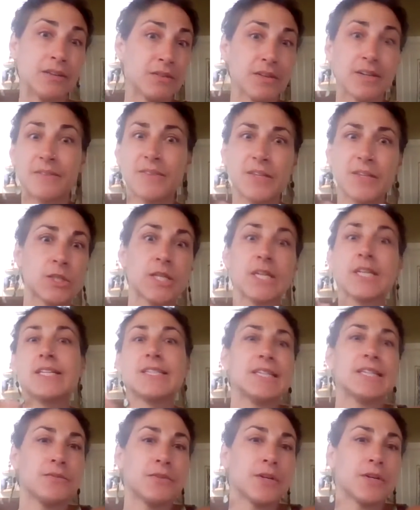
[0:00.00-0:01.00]
even if their skin
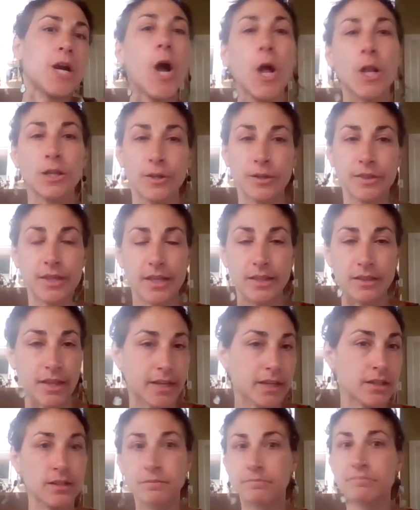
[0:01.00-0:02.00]
is a different color than
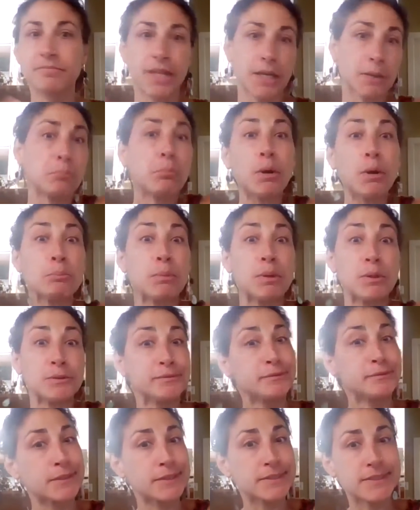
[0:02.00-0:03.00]
like
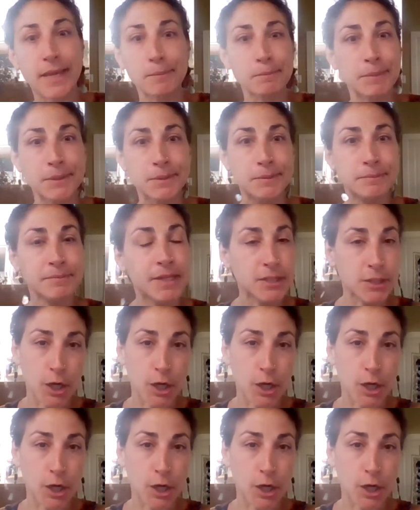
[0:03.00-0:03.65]
purple, for example,